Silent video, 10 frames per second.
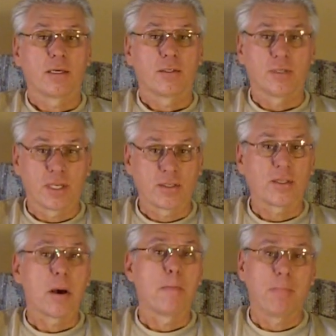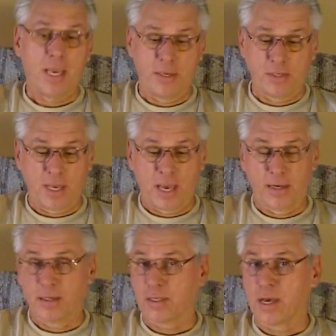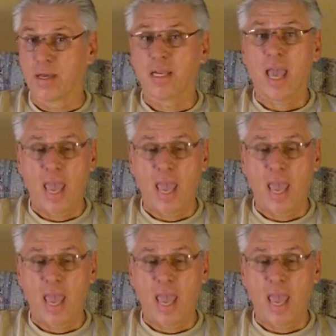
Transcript: just amazing on this gun.